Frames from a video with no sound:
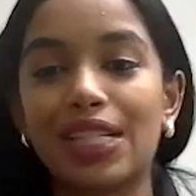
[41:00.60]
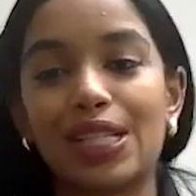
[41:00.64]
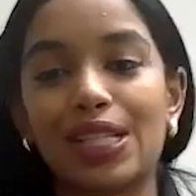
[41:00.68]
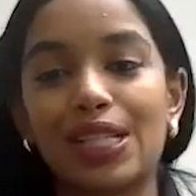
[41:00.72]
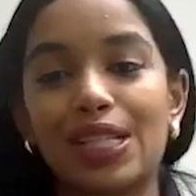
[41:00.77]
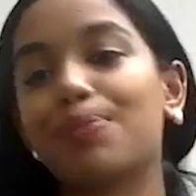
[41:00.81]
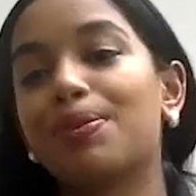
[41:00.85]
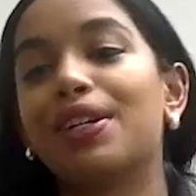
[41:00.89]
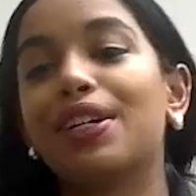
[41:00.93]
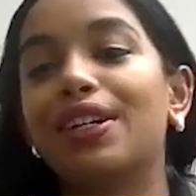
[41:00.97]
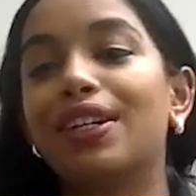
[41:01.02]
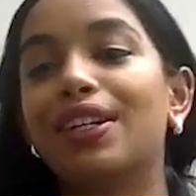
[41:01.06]

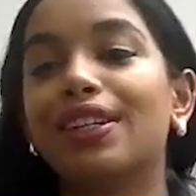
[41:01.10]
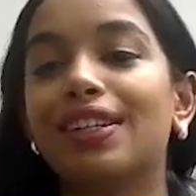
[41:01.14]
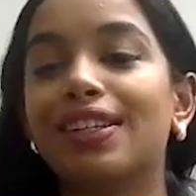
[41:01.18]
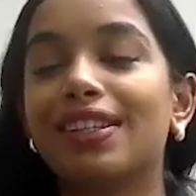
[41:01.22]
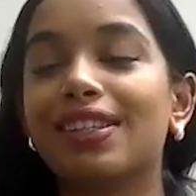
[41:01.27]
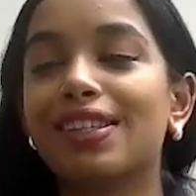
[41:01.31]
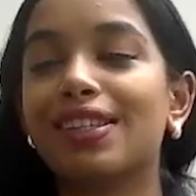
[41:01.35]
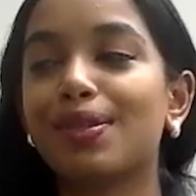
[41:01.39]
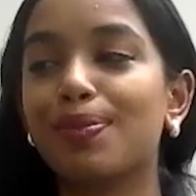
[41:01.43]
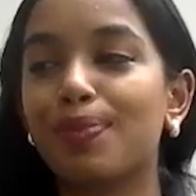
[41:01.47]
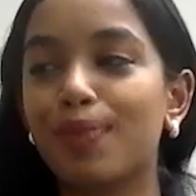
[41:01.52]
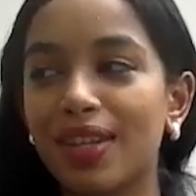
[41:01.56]

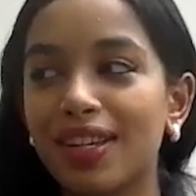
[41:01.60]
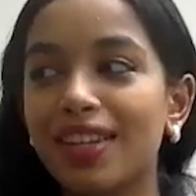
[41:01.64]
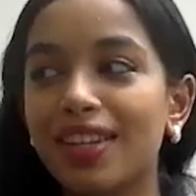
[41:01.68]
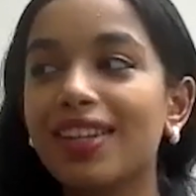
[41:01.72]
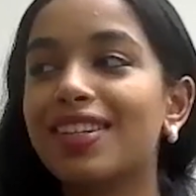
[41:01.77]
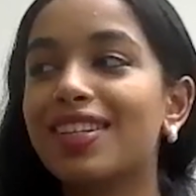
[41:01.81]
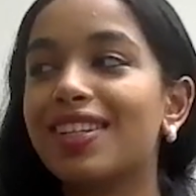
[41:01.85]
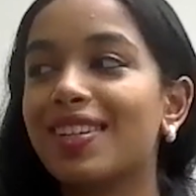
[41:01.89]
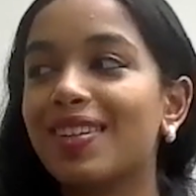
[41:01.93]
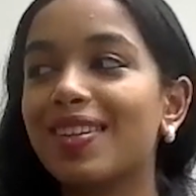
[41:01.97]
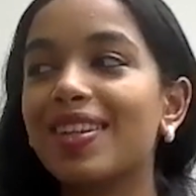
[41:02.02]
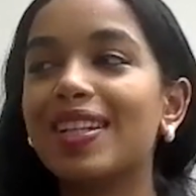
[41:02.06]
experience. We
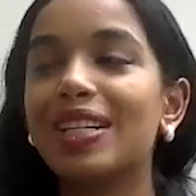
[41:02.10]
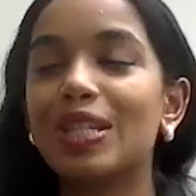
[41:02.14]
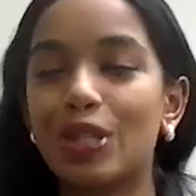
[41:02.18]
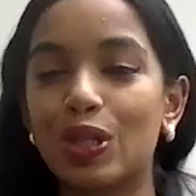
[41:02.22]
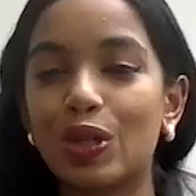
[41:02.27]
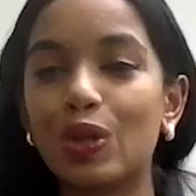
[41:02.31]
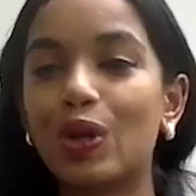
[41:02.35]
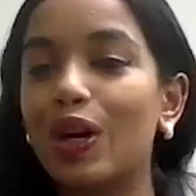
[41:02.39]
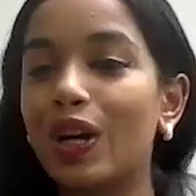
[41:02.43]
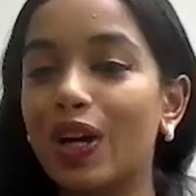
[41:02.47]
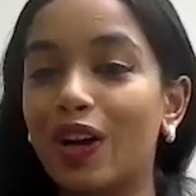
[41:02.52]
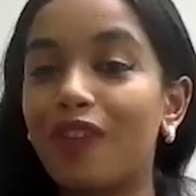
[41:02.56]
need to
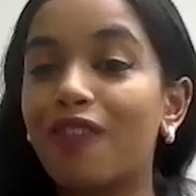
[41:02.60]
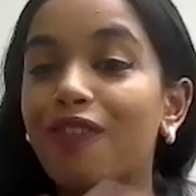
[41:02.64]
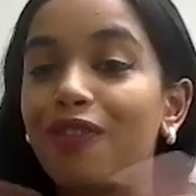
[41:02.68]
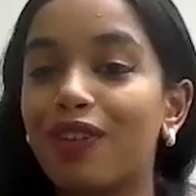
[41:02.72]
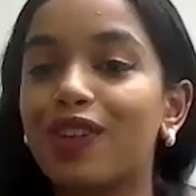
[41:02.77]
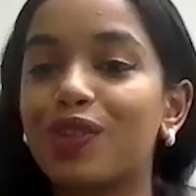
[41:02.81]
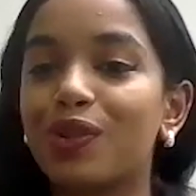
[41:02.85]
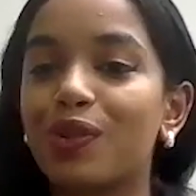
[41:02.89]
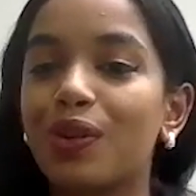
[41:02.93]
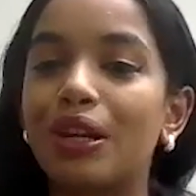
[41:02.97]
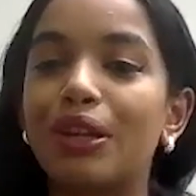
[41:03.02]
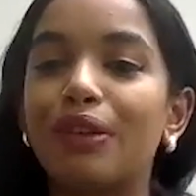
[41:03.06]
enjoy our
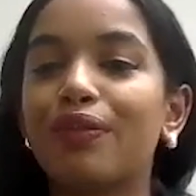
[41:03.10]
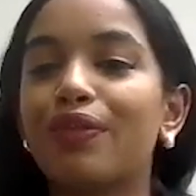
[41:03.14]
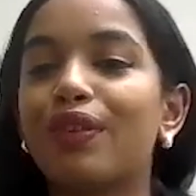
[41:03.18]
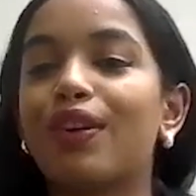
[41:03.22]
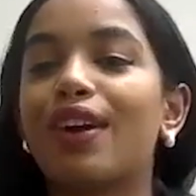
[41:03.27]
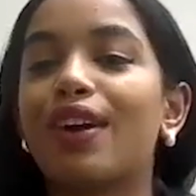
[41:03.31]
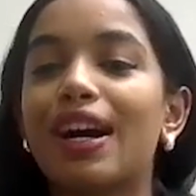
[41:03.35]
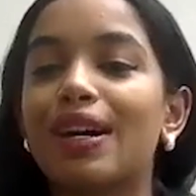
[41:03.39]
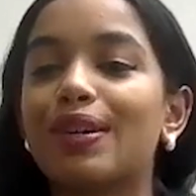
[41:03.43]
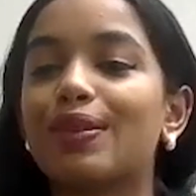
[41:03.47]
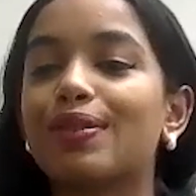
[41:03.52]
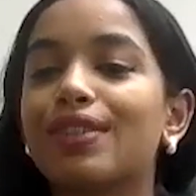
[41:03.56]
full 24
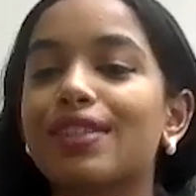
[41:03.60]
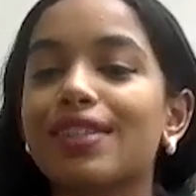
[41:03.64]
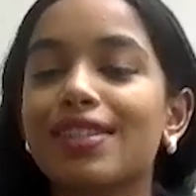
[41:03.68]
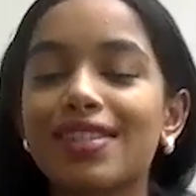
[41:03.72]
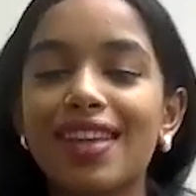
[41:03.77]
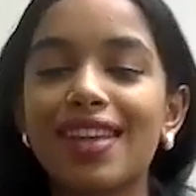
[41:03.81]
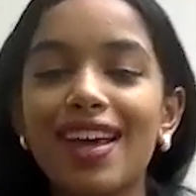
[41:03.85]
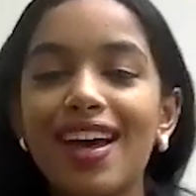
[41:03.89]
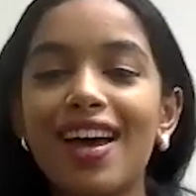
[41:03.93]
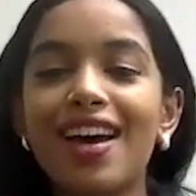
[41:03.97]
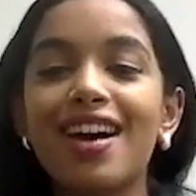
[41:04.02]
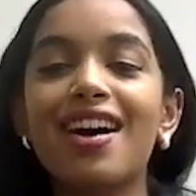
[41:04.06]
hours.